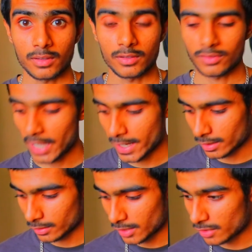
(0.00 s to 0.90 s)
It's like
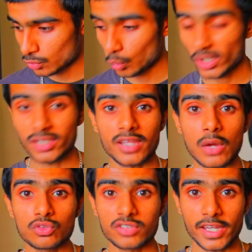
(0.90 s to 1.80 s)
there is one
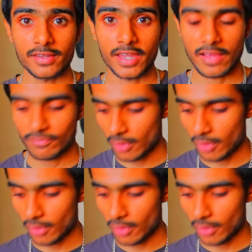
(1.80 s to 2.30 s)
downside that I